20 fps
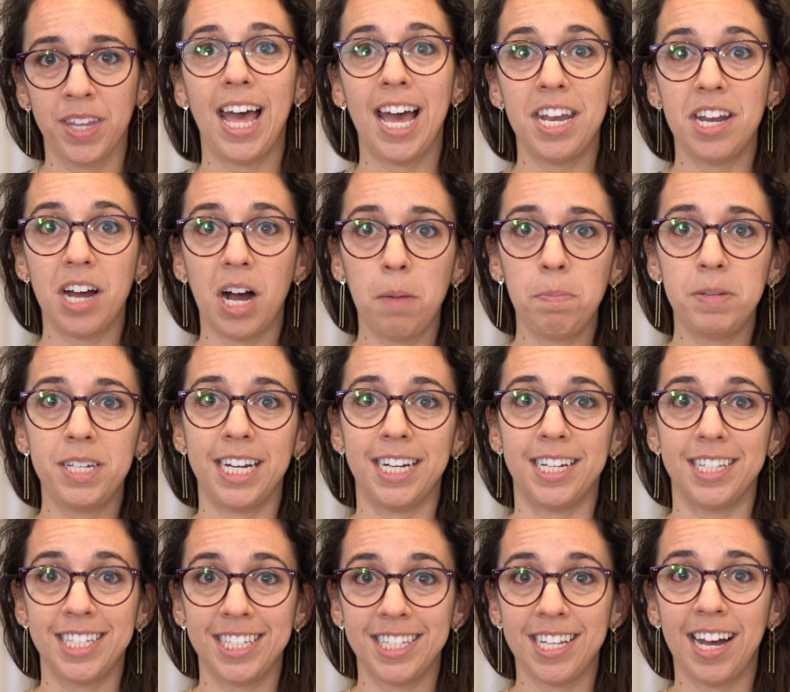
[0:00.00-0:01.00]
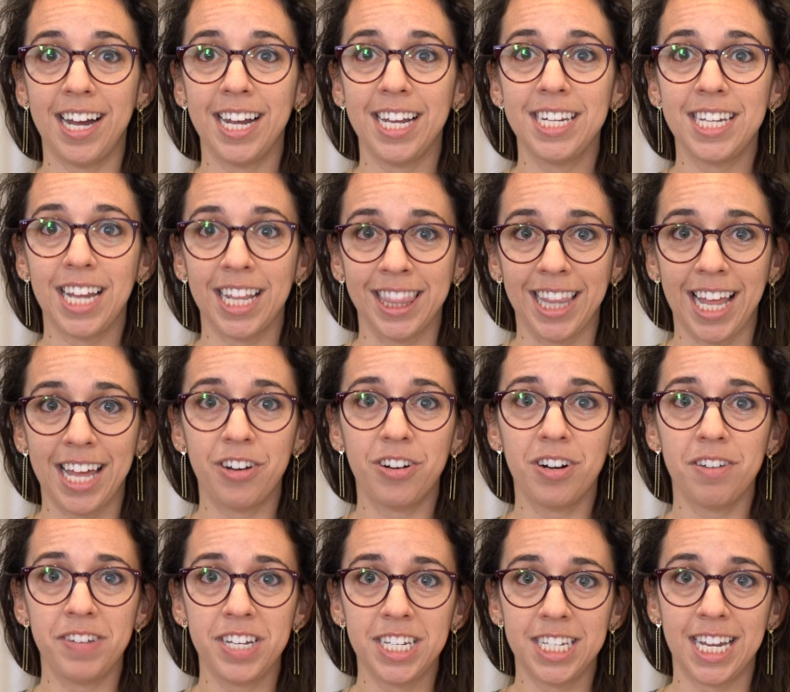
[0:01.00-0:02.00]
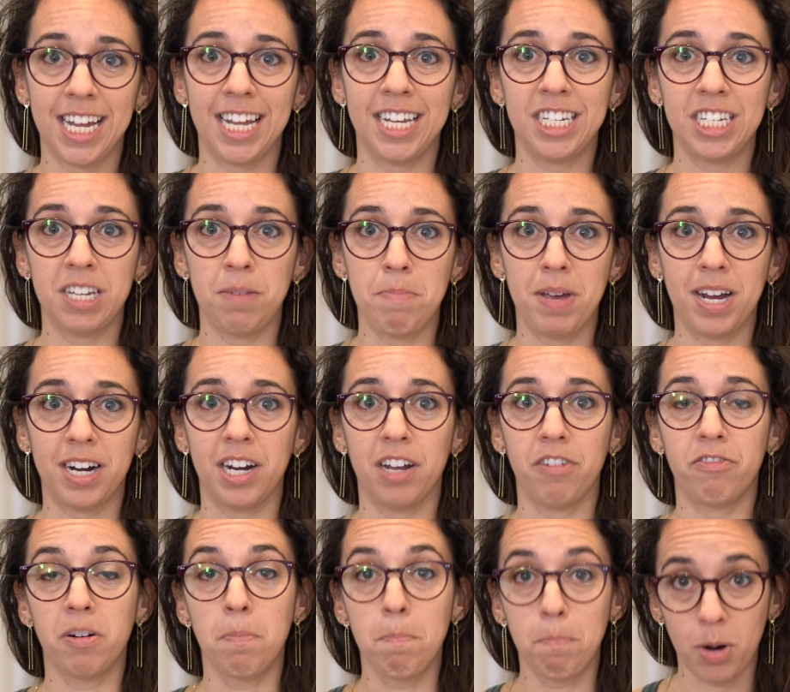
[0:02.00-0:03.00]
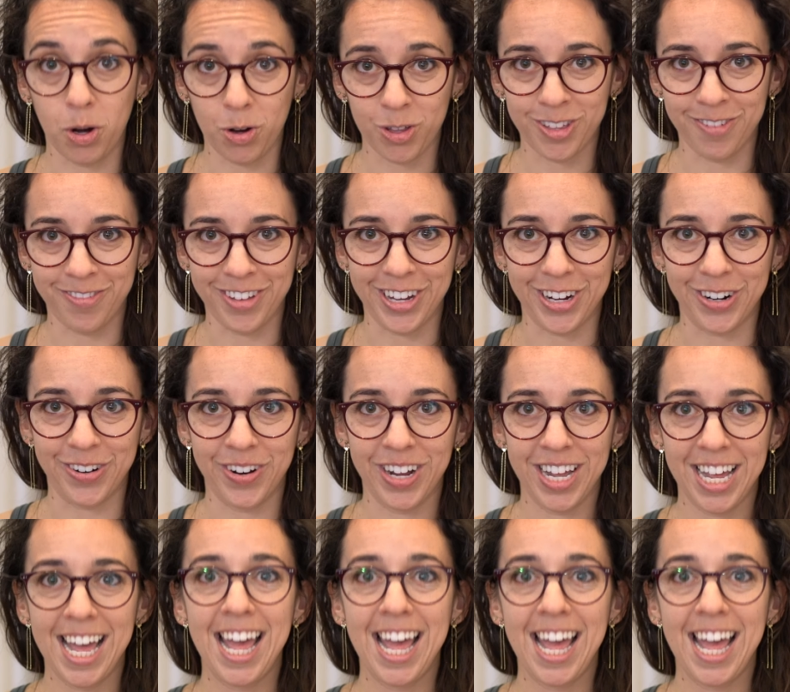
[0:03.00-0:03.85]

an updated signed letter of intent to marry from both of you,